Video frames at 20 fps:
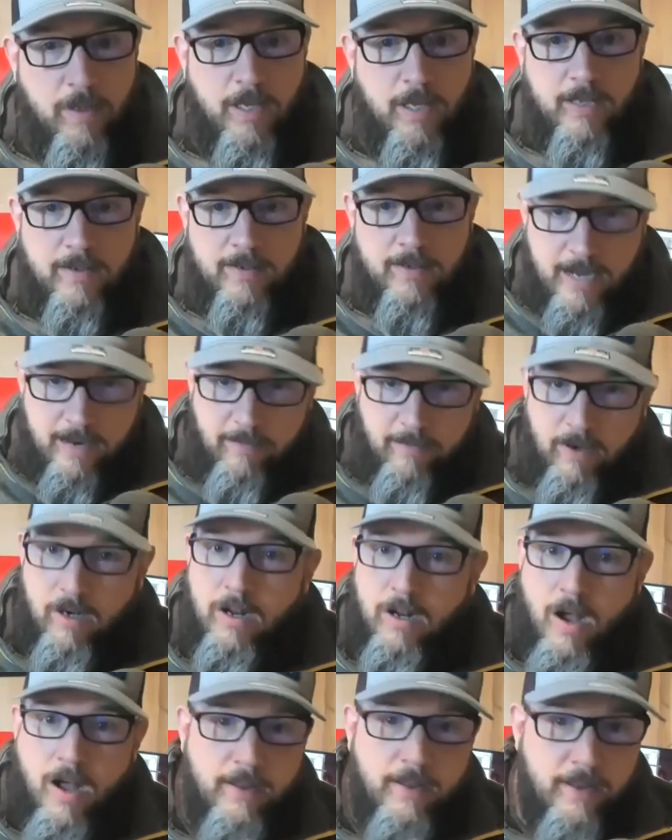It's never
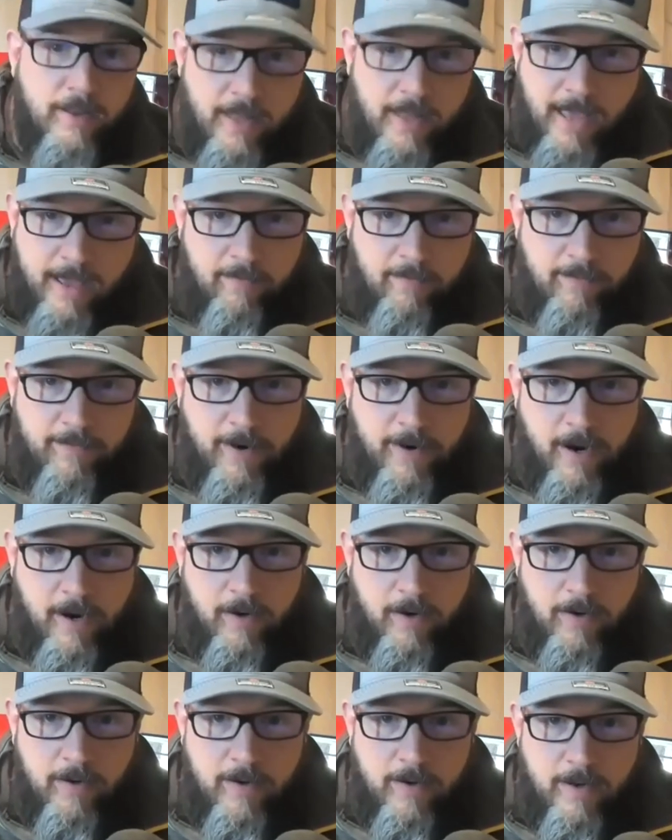gotten that
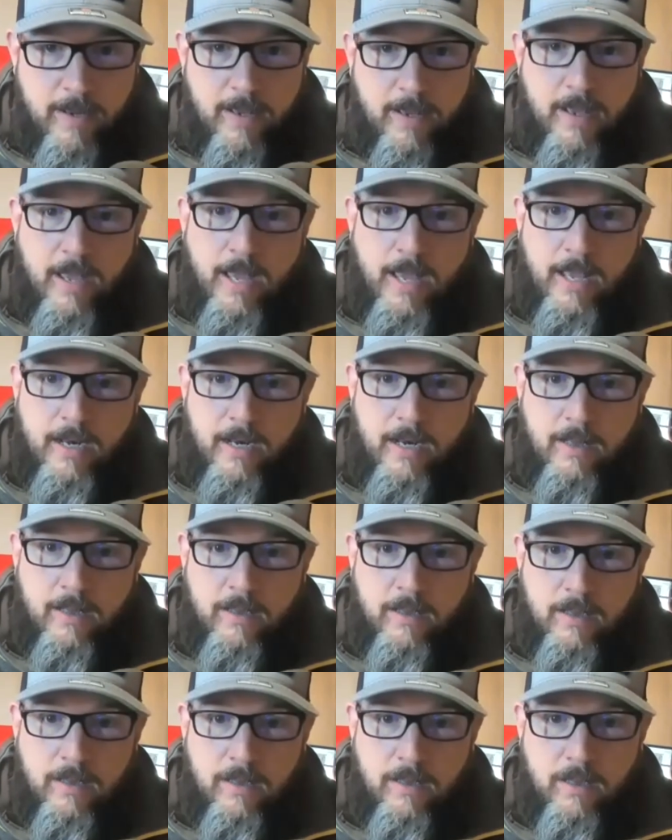far. Yeah.
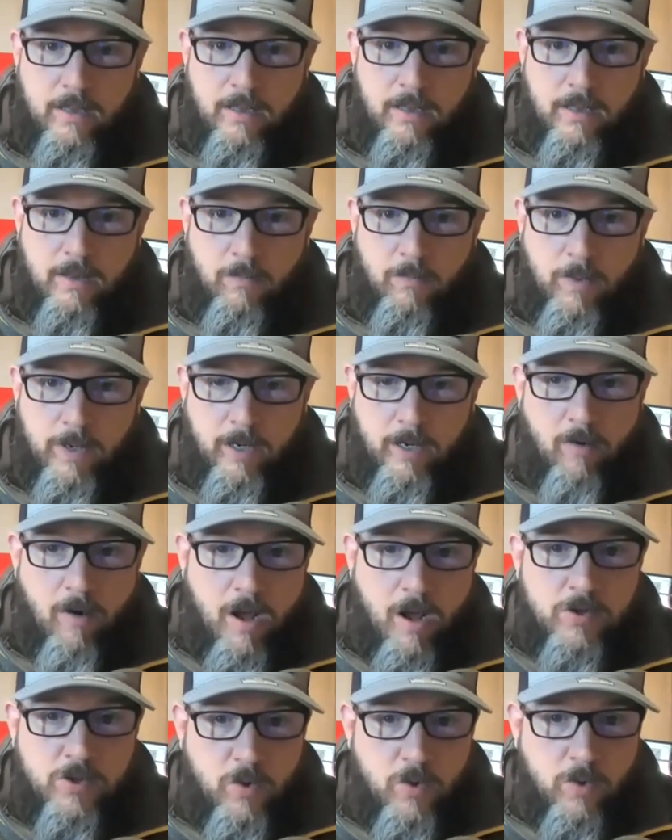And when a
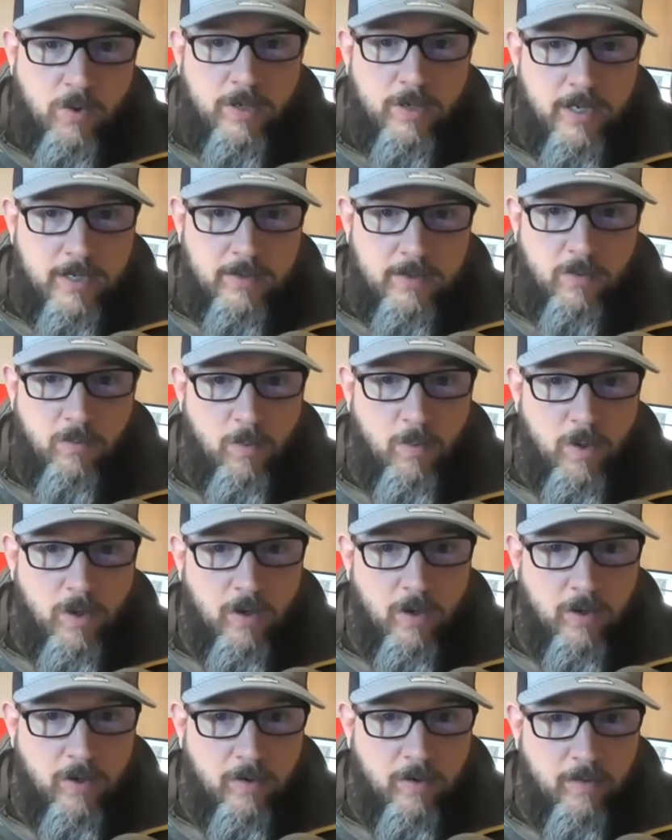garage door doesn't
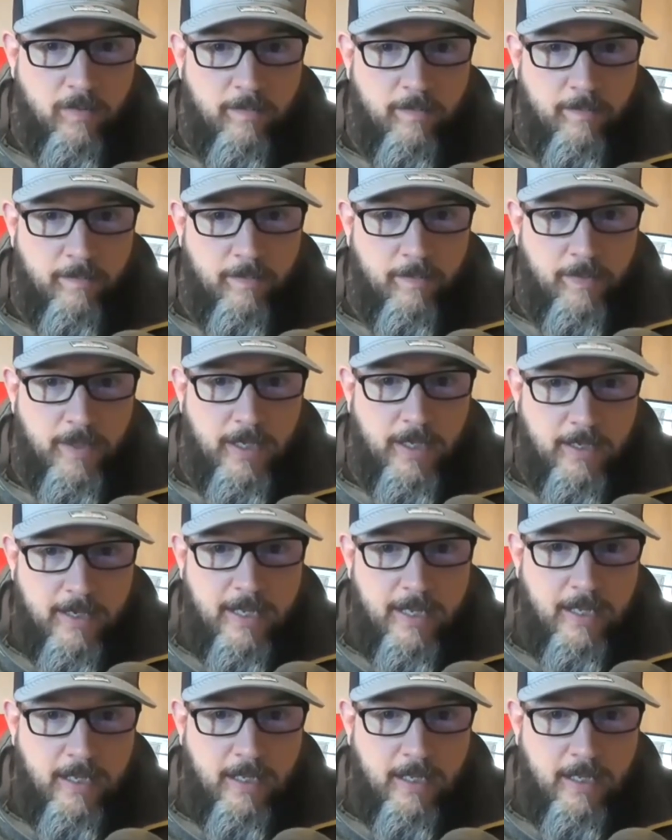work, it